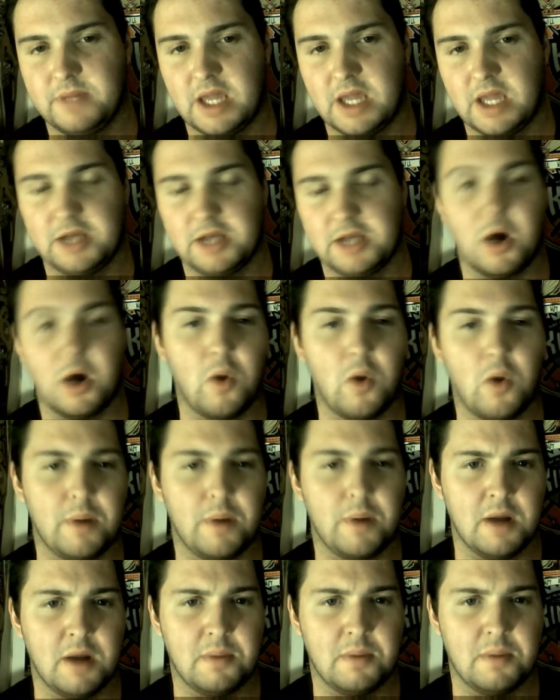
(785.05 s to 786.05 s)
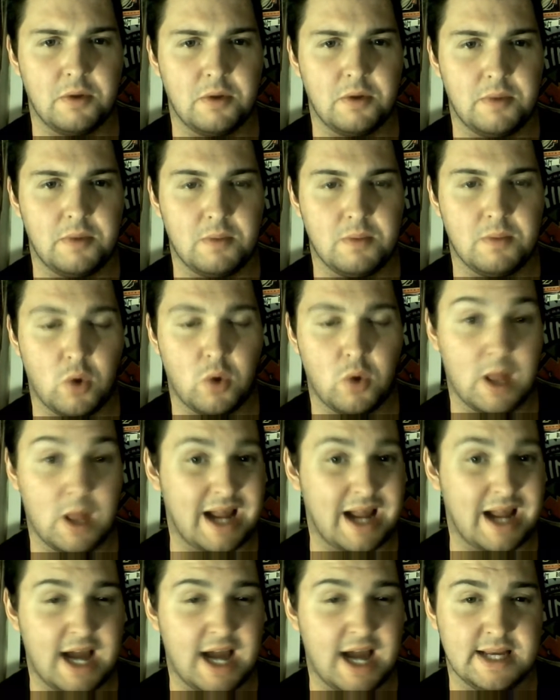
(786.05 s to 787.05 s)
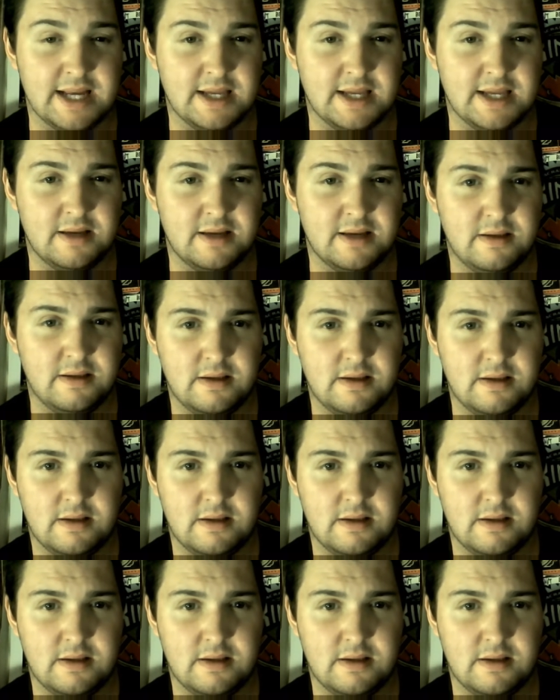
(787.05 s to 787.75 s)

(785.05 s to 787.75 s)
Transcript: began to open up a little bit more like I did.